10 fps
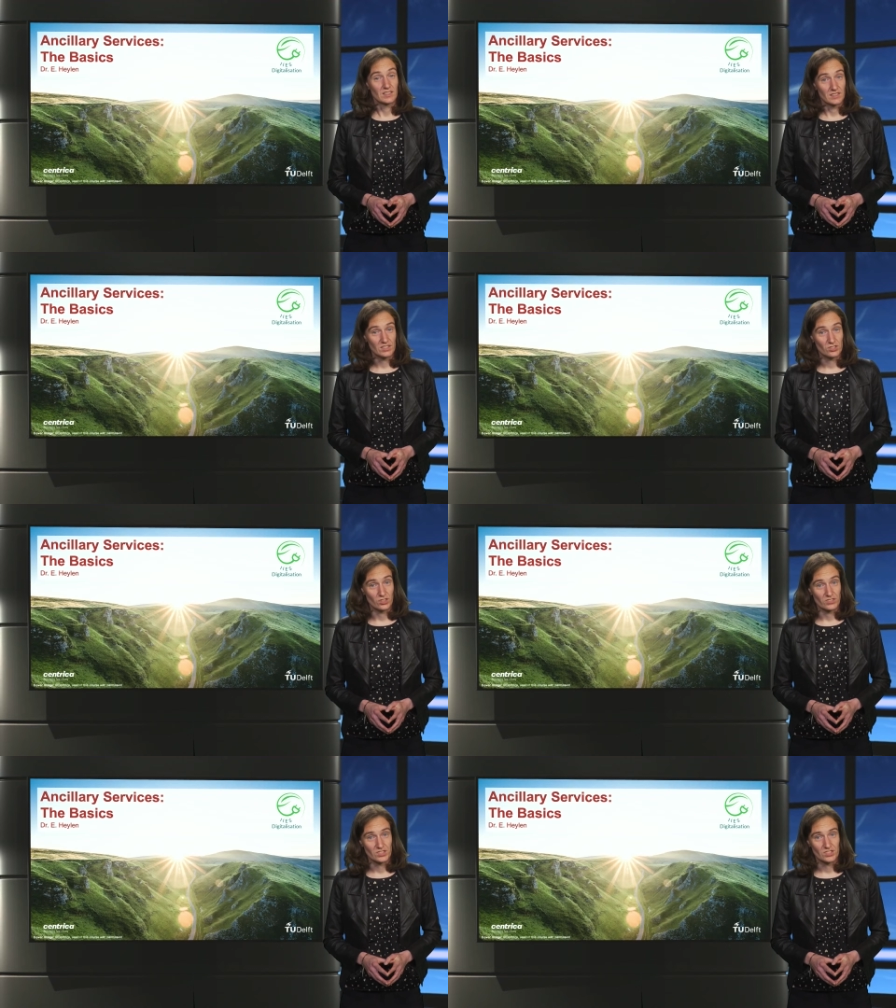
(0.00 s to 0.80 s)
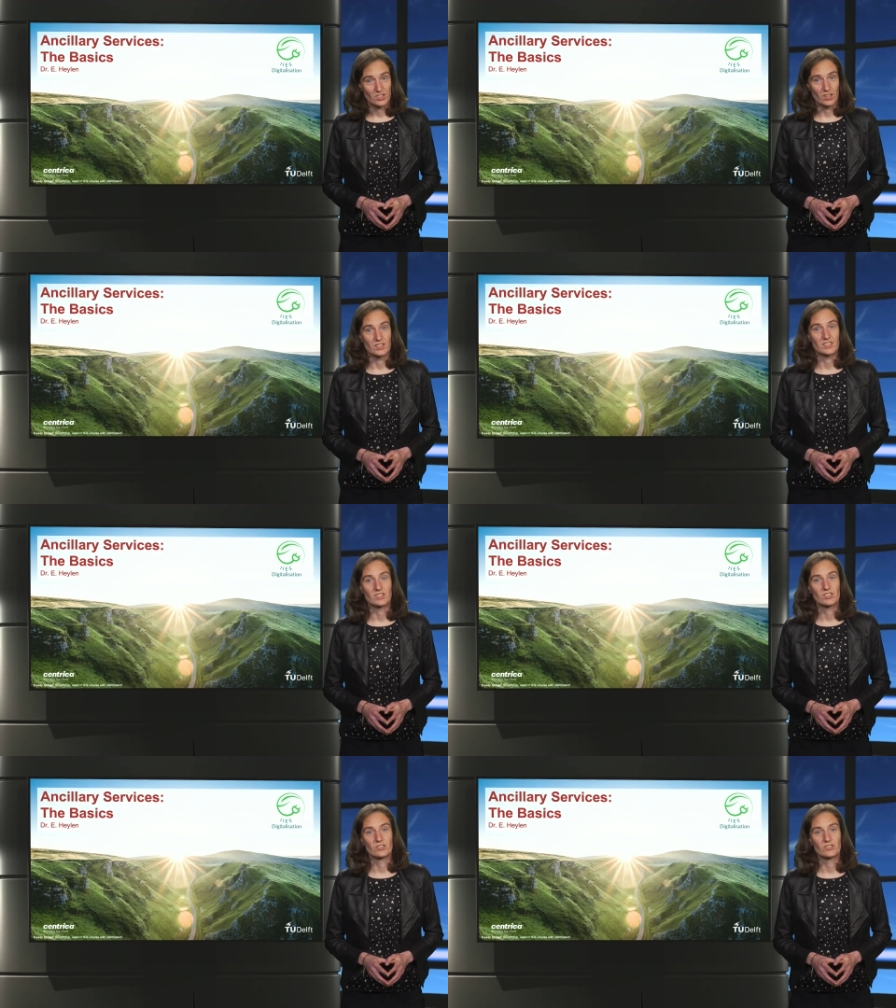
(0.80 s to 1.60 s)
These services are
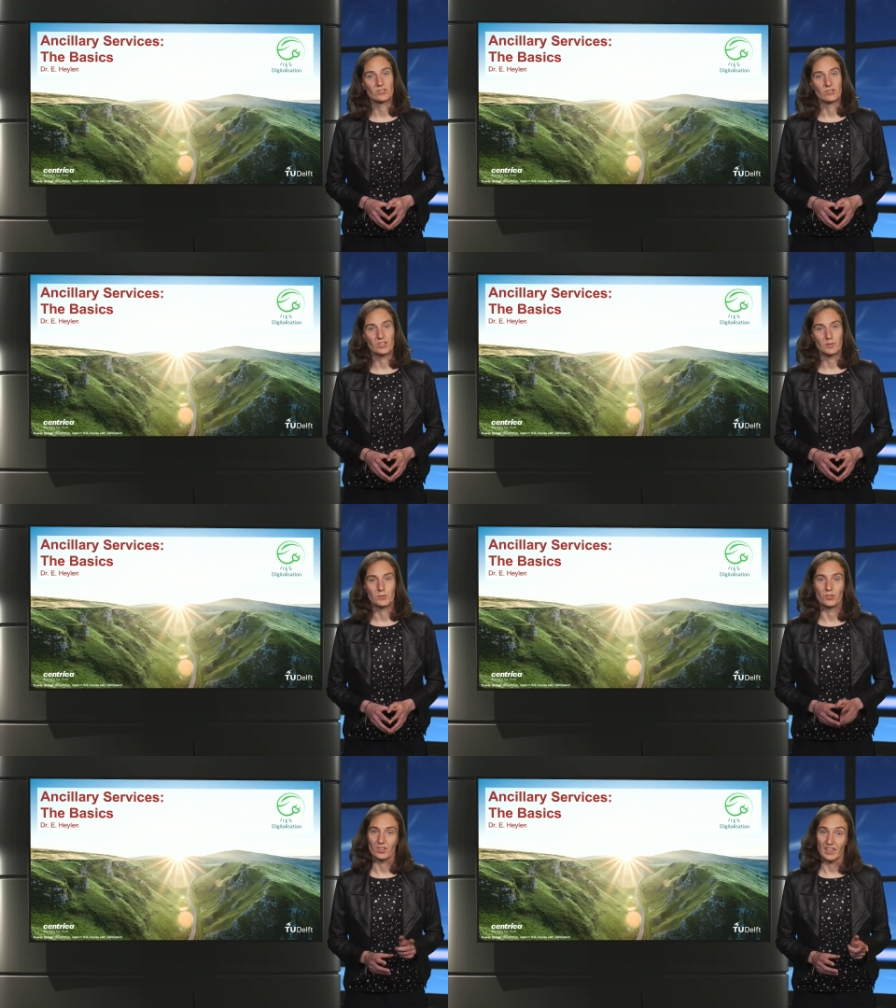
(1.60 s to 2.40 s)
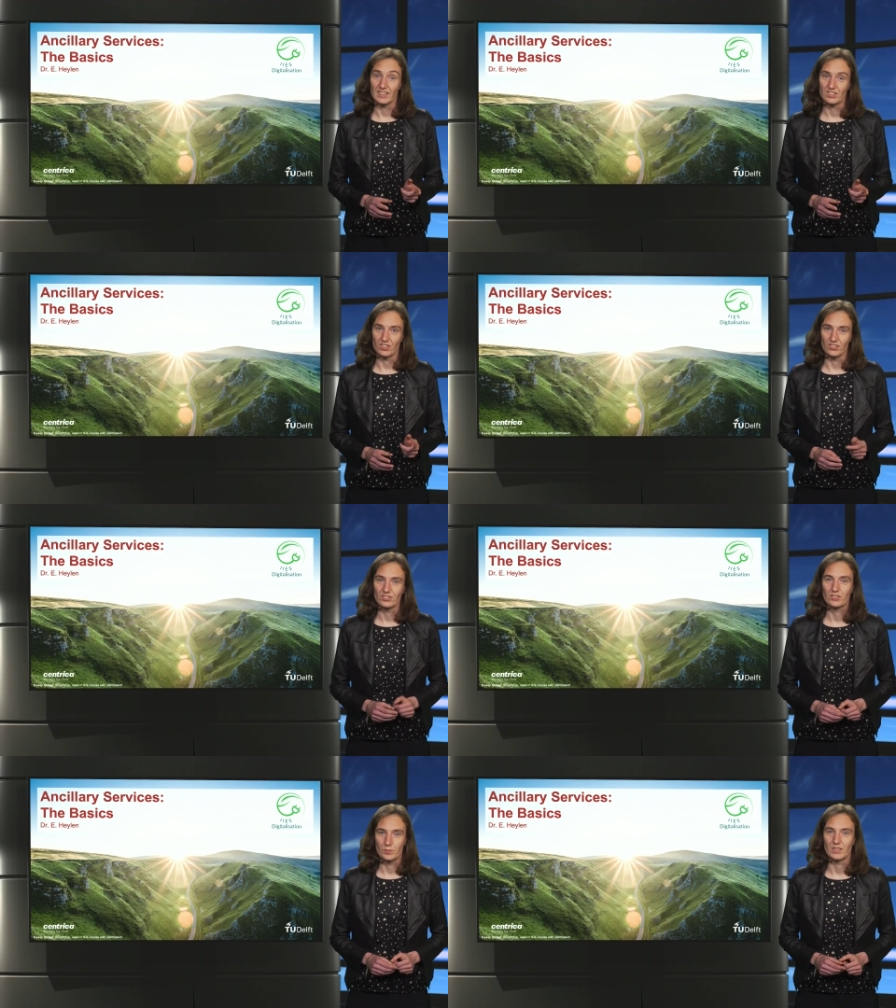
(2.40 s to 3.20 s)
essential to keep your lights
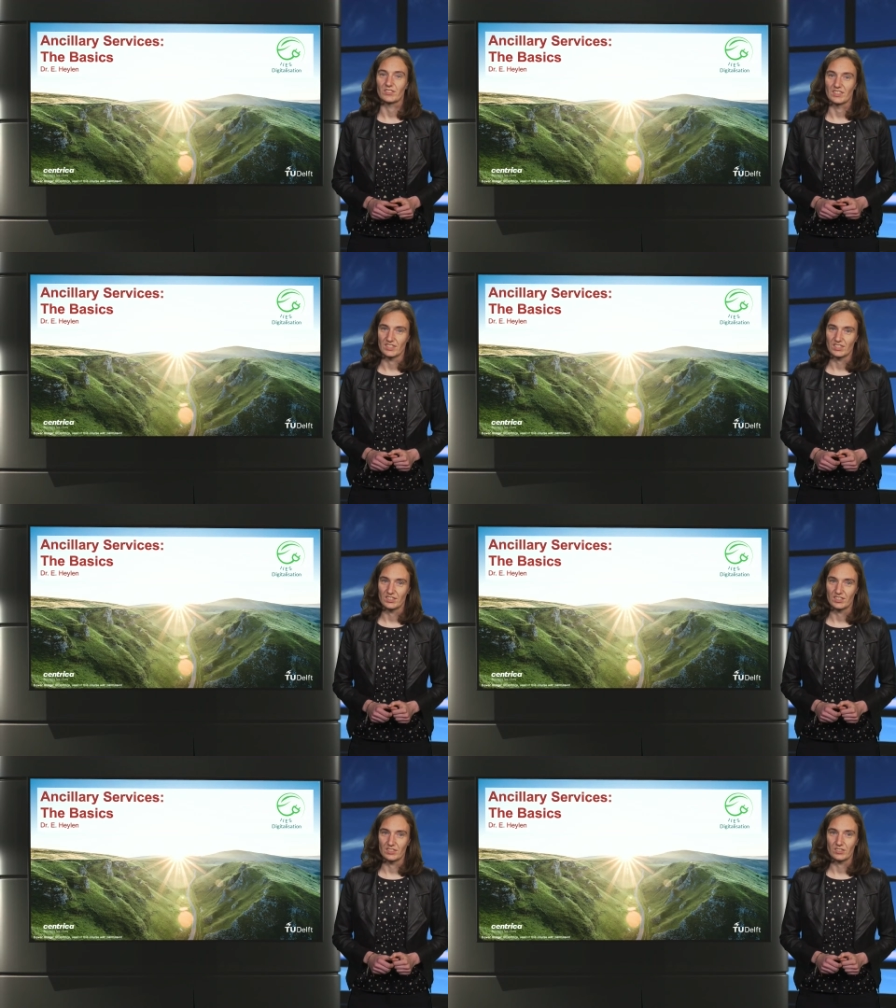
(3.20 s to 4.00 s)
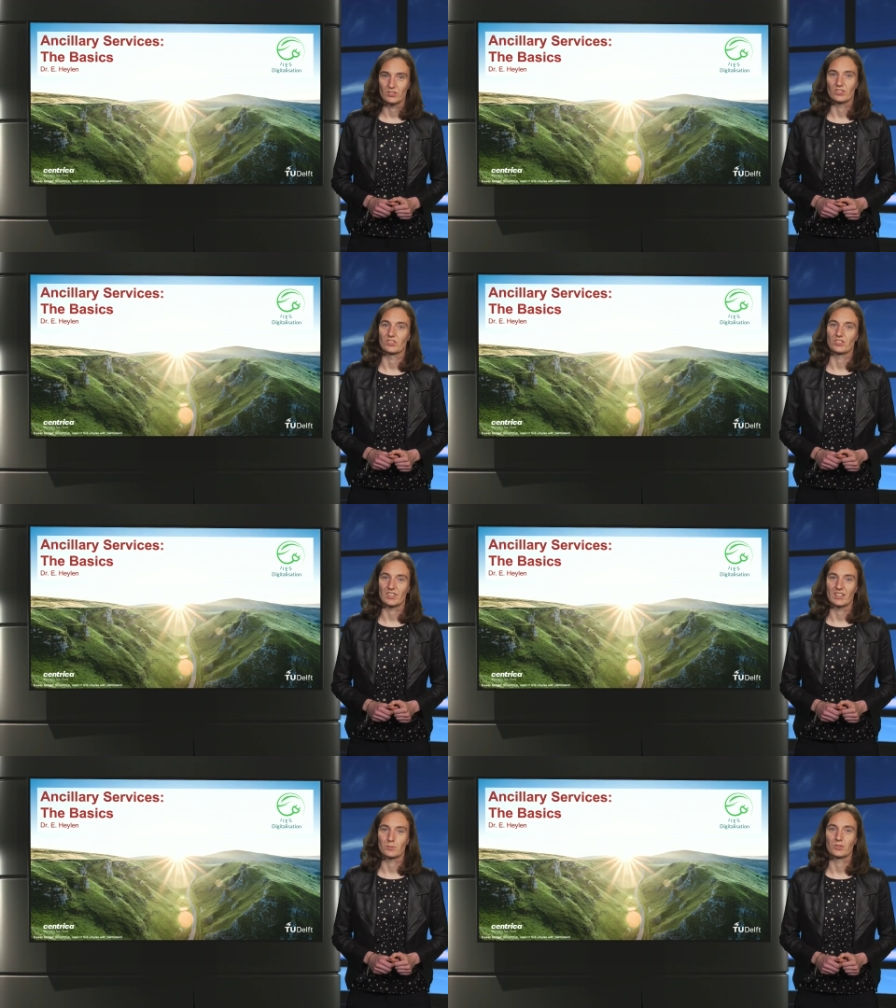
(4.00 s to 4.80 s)
on when transitioning to a
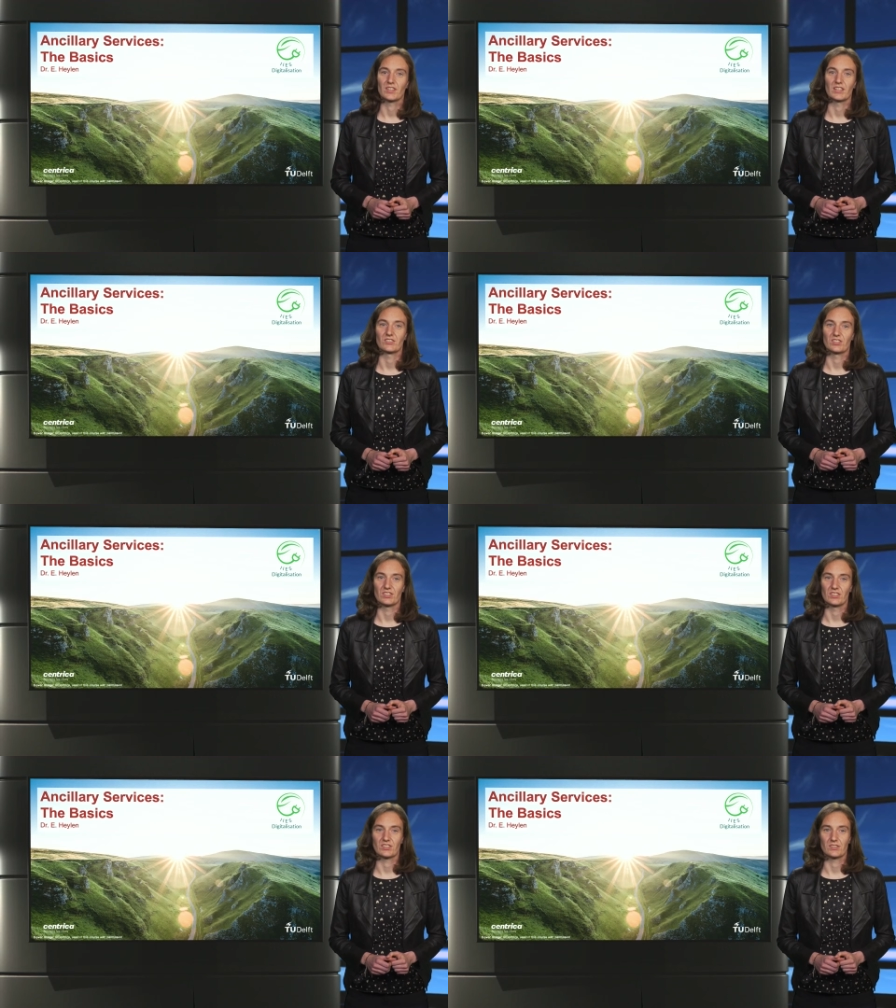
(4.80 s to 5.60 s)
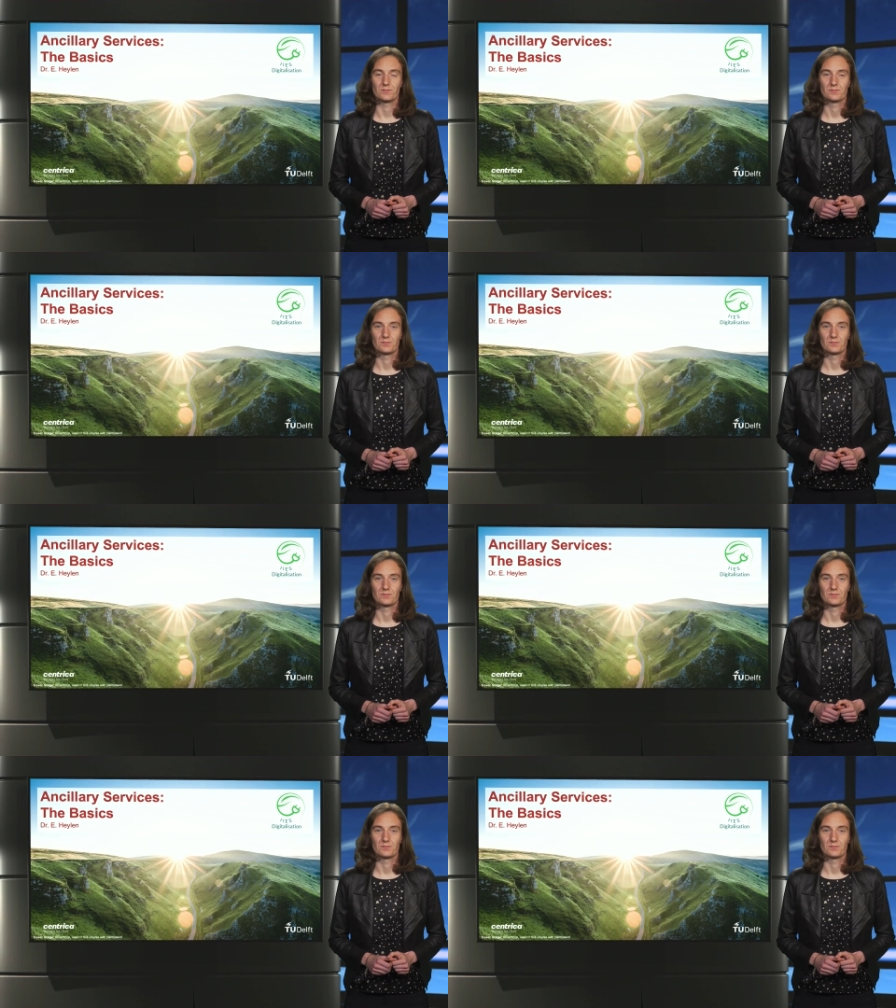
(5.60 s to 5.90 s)
sustainable energy system.